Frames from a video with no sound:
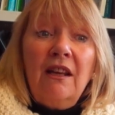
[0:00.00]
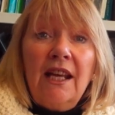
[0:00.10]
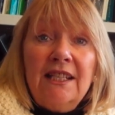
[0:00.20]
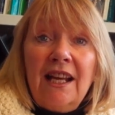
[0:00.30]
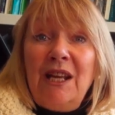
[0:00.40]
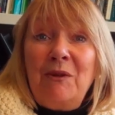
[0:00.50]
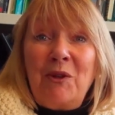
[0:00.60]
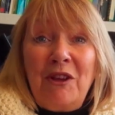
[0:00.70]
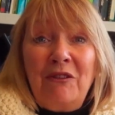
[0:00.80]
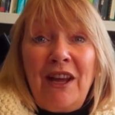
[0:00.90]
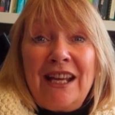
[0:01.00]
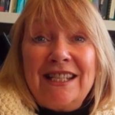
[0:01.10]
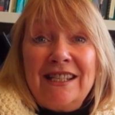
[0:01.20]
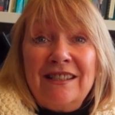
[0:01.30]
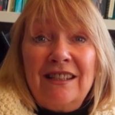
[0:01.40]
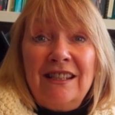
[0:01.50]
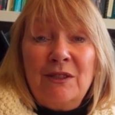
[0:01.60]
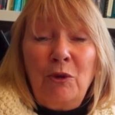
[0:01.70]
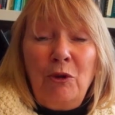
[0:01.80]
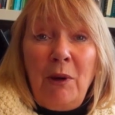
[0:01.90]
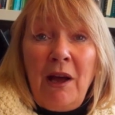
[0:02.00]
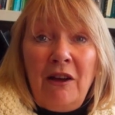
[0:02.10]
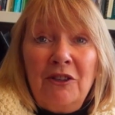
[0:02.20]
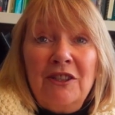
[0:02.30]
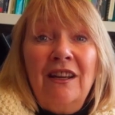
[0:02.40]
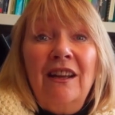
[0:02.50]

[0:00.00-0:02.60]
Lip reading: exactly what the effect is all about.